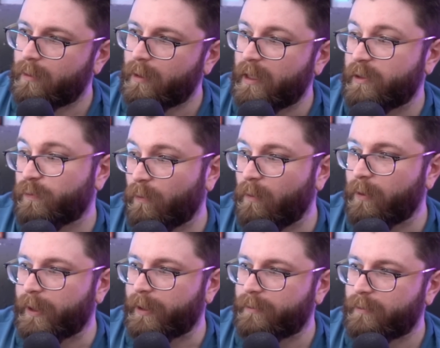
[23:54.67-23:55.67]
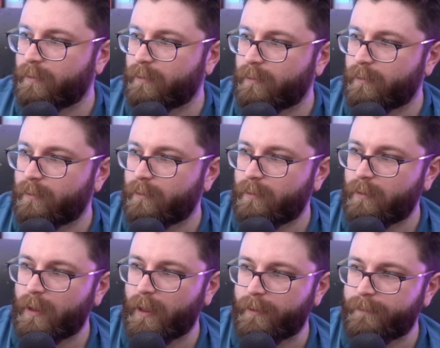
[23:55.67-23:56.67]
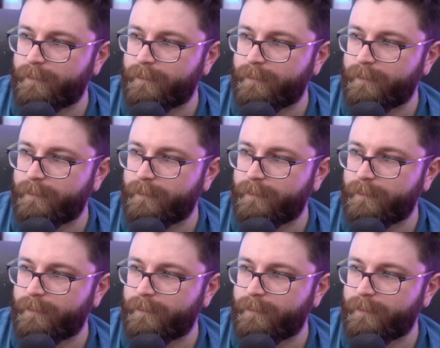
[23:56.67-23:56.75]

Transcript: And it's rewarding. Yeah.